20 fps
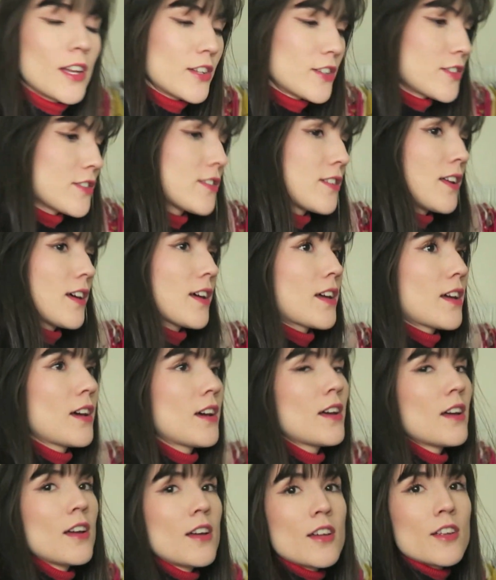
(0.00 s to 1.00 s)
and it's just
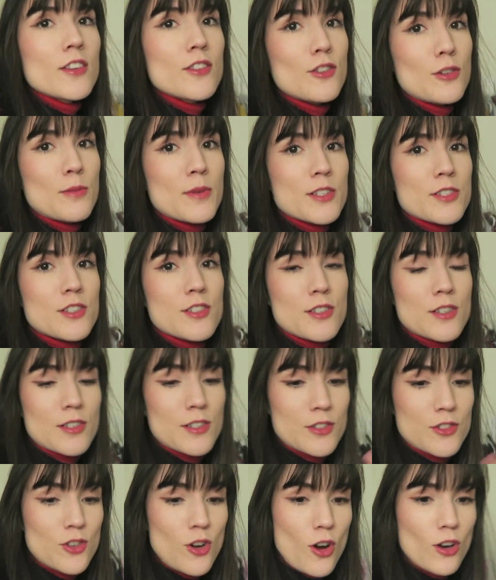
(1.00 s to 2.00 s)
like too much
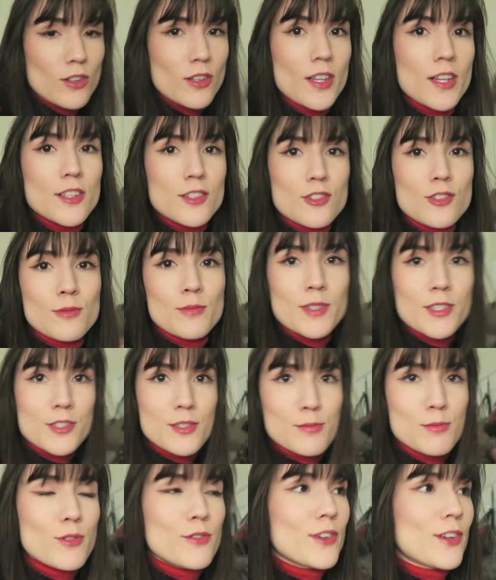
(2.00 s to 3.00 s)
chocolate, too
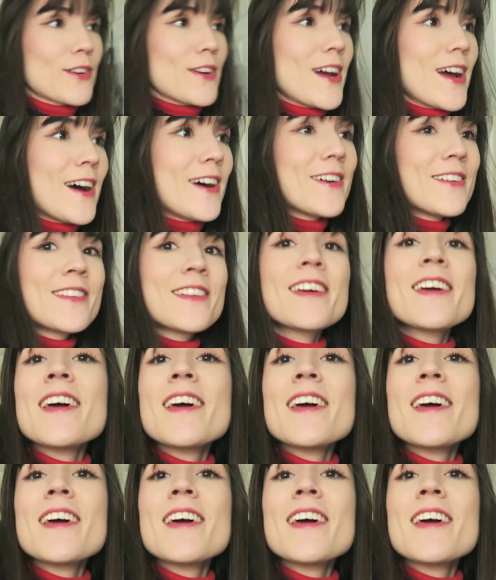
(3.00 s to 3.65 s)
much moving around.